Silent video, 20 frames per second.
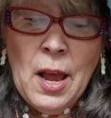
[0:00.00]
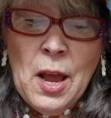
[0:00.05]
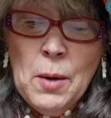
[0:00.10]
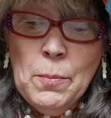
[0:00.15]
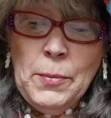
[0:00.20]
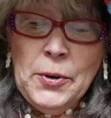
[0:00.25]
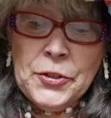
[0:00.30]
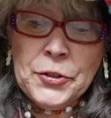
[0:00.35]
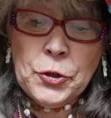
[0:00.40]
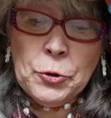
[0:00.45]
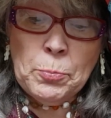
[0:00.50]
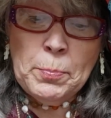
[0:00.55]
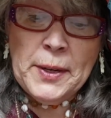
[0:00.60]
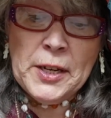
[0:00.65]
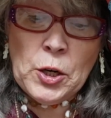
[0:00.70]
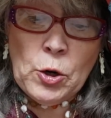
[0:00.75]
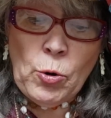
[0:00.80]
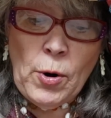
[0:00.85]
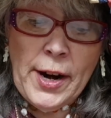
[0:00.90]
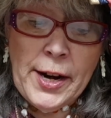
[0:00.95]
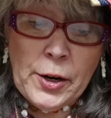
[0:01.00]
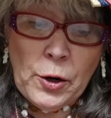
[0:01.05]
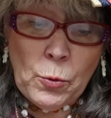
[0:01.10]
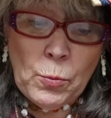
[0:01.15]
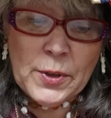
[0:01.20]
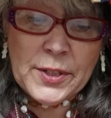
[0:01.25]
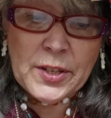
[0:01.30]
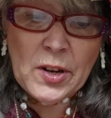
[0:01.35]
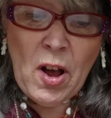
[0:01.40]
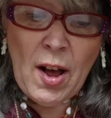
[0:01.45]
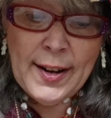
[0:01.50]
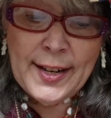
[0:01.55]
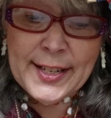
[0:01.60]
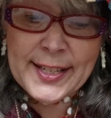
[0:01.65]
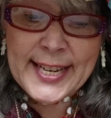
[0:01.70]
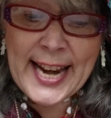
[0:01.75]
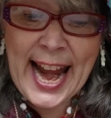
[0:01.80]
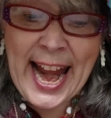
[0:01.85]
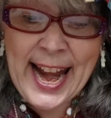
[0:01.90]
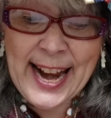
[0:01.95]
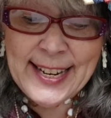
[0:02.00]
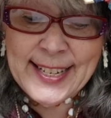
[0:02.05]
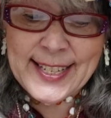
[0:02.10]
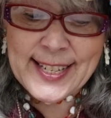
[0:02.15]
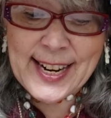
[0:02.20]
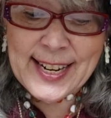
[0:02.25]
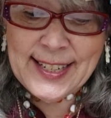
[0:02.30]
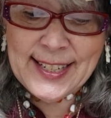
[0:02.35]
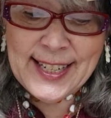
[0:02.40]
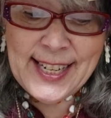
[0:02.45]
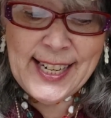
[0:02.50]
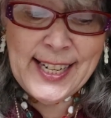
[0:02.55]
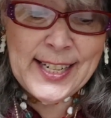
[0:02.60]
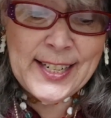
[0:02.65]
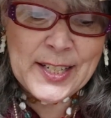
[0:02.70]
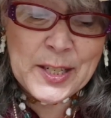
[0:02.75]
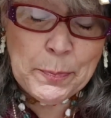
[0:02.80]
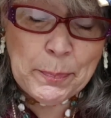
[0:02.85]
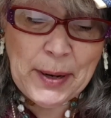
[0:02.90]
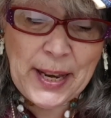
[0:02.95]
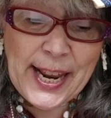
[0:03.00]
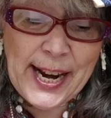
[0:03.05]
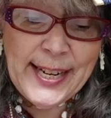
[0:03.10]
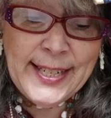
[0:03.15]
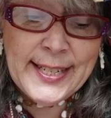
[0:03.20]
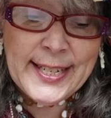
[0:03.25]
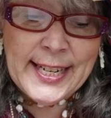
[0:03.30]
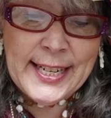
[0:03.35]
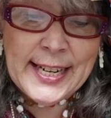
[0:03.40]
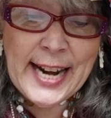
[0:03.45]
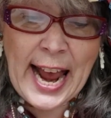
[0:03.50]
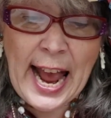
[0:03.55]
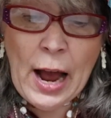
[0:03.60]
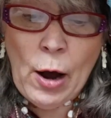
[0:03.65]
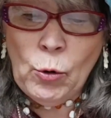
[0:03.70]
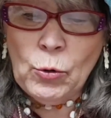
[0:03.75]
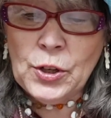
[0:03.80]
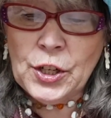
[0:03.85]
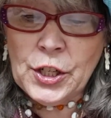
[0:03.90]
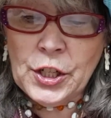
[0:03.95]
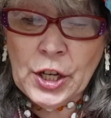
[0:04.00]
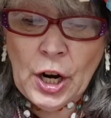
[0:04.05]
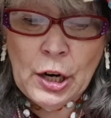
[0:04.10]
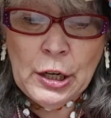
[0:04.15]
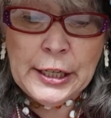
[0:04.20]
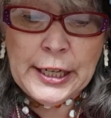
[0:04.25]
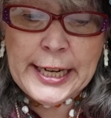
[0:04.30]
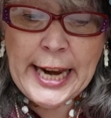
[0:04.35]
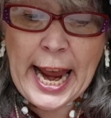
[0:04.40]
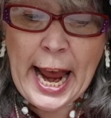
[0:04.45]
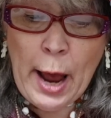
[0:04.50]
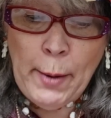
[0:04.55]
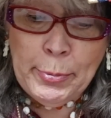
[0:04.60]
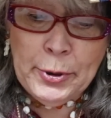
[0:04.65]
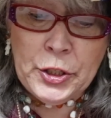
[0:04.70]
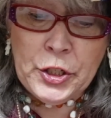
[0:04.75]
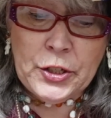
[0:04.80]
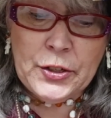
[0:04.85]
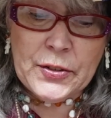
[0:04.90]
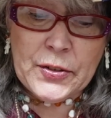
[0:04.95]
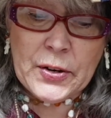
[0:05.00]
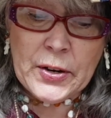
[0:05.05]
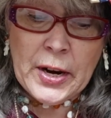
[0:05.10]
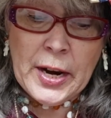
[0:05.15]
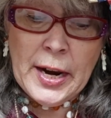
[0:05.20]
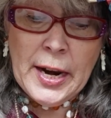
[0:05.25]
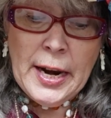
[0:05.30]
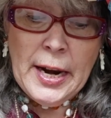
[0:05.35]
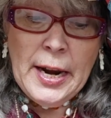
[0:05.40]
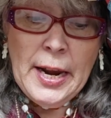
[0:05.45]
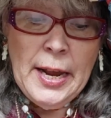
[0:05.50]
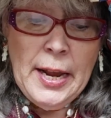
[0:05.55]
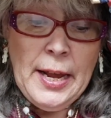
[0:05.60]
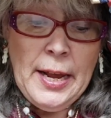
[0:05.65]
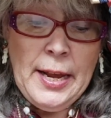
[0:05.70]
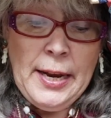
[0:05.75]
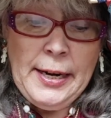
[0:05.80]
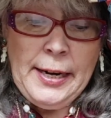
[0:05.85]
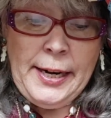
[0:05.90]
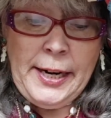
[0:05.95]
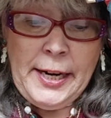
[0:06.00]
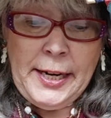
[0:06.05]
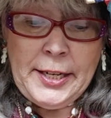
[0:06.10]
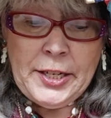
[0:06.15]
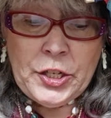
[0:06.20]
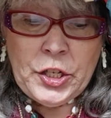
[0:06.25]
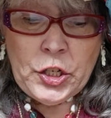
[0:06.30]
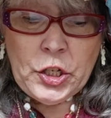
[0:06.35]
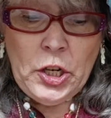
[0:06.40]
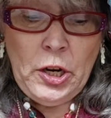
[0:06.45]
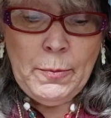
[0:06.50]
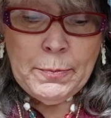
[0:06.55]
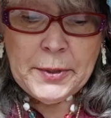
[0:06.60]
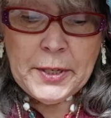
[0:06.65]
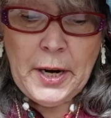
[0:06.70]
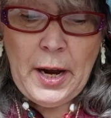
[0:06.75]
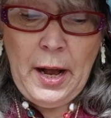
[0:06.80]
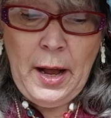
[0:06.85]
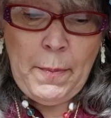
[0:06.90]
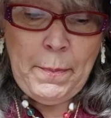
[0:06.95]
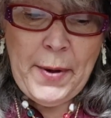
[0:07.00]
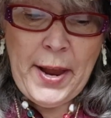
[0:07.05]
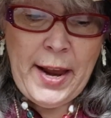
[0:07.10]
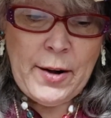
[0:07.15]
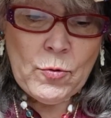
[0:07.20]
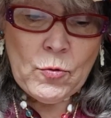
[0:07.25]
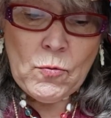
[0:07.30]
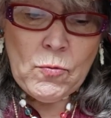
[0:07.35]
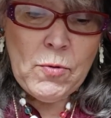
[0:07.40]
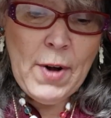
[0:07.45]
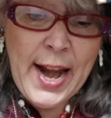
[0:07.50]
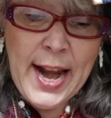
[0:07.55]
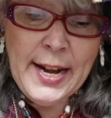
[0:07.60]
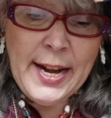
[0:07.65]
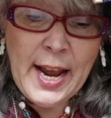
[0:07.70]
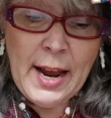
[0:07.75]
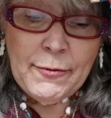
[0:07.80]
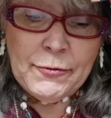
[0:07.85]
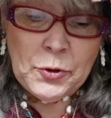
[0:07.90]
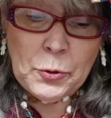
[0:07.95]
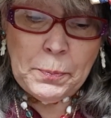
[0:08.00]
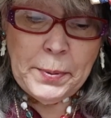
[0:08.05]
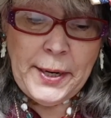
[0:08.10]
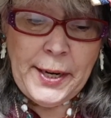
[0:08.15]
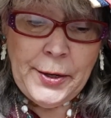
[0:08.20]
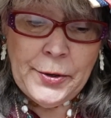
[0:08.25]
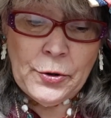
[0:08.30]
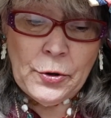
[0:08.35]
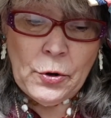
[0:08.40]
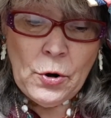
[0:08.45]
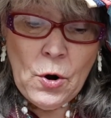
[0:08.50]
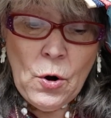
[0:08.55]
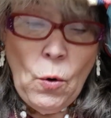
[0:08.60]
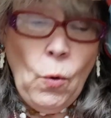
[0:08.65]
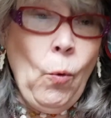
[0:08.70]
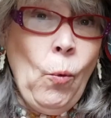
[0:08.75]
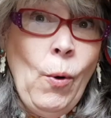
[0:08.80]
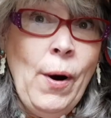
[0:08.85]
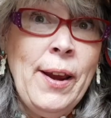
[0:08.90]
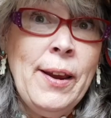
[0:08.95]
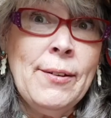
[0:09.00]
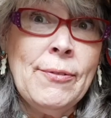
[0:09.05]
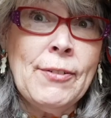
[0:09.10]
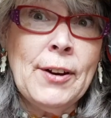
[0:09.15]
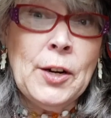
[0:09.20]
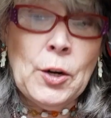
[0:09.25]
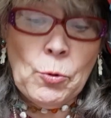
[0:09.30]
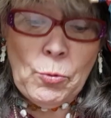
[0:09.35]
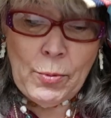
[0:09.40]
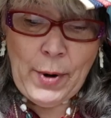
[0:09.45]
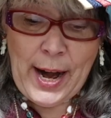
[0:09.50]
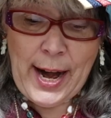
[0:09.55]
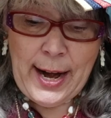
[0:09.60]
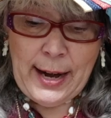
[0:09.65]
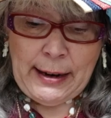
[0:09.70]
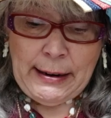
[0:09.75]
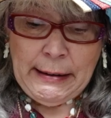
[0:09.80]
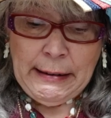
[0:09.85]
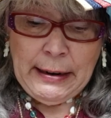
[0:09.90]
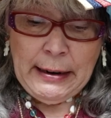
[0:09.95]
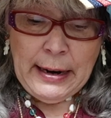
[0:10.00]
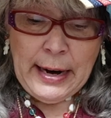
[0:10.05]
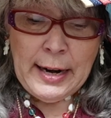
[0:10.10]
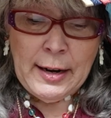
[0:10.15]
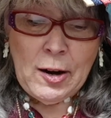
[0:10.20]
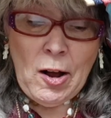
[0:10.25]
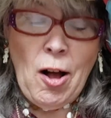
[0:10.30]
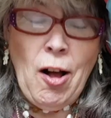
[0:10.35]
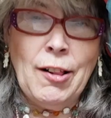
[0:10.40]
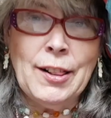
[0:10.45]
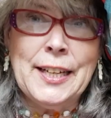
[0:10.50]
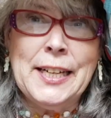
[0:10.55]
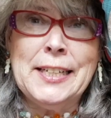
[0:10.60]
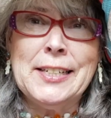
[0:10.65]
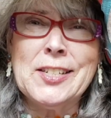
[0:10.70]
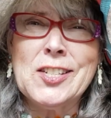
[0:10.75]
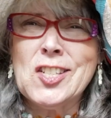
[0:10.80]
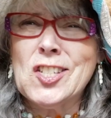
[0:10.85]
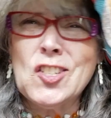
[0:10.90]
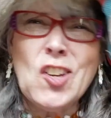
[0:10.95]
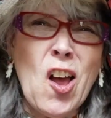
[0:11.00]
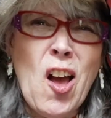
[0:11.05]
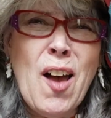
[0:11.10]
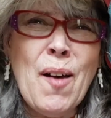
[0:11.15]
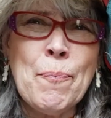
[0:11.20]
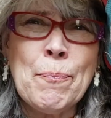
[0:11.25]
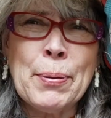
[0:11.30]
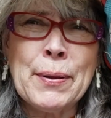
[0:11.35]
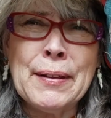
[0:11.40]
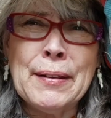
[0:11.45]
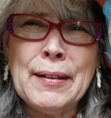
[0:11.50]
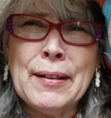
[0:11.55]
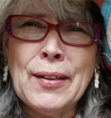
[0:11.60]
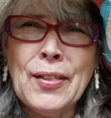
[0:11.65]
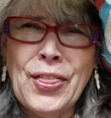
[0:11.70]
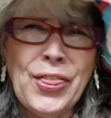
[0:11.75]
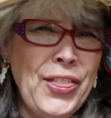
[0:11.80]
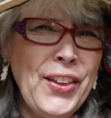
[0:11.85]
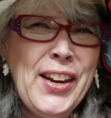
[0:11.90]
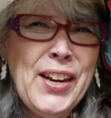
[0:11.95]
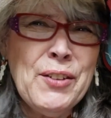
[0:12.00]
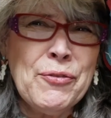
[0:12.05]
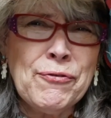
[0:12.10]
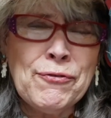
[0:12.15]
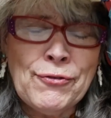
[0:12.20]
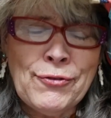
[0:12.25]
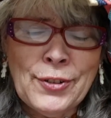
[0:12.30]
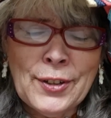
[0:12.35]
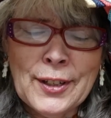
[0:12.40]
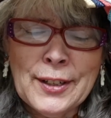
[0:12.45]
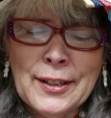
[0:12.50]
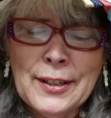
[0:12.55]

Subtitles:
Mr. McGregor was on his hands and knees planting out young cabbages. He jumped up and ran after Peter, waving a rake and calling, "Stop, thief!"